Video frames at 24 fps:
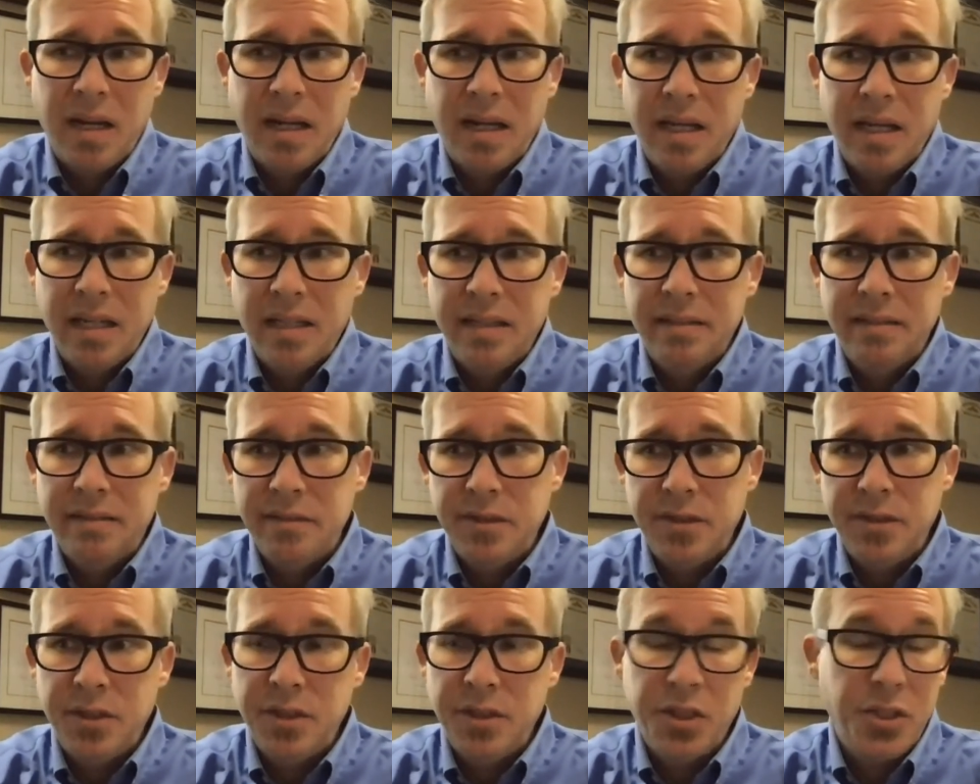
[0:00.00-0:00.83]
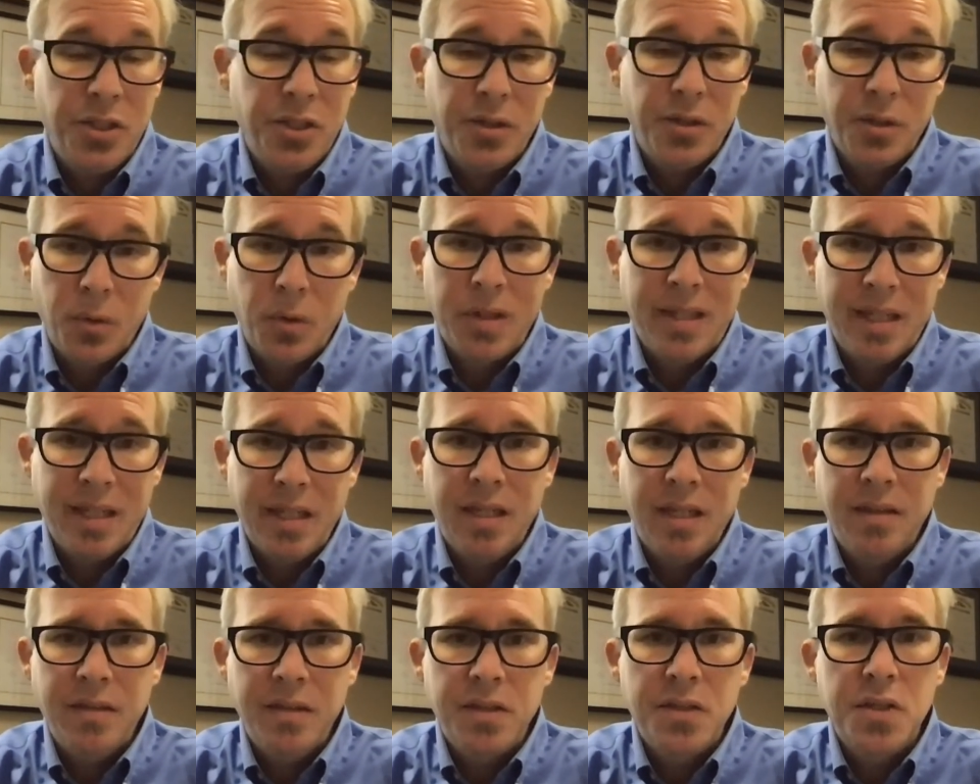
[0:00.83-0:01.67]
And,
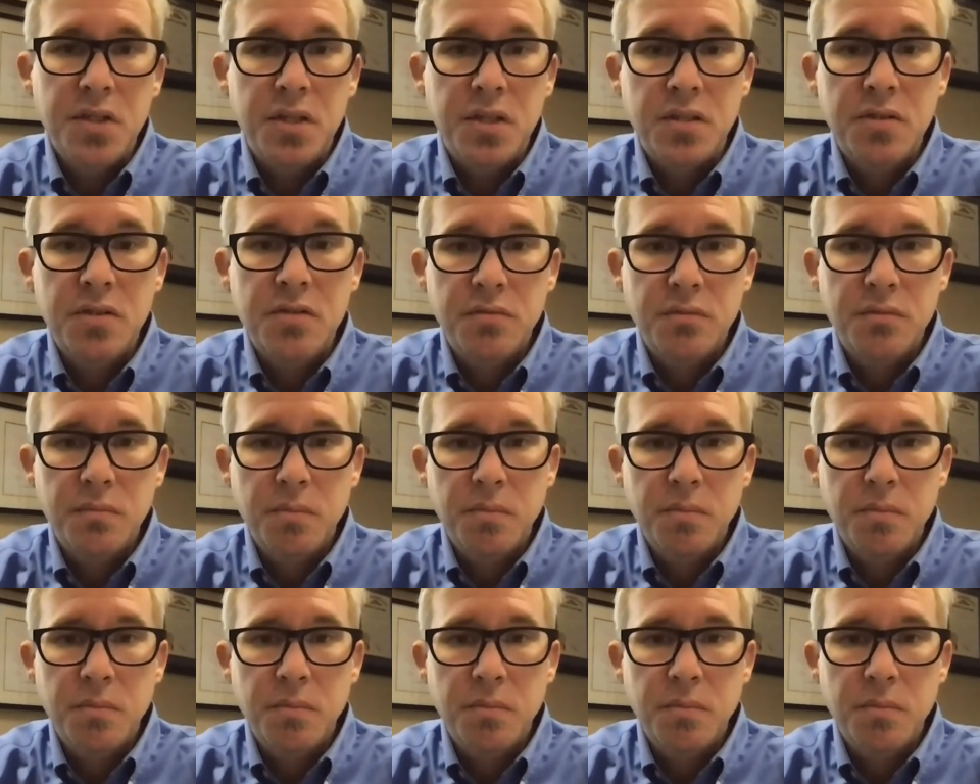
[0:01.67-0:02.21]
again, this is,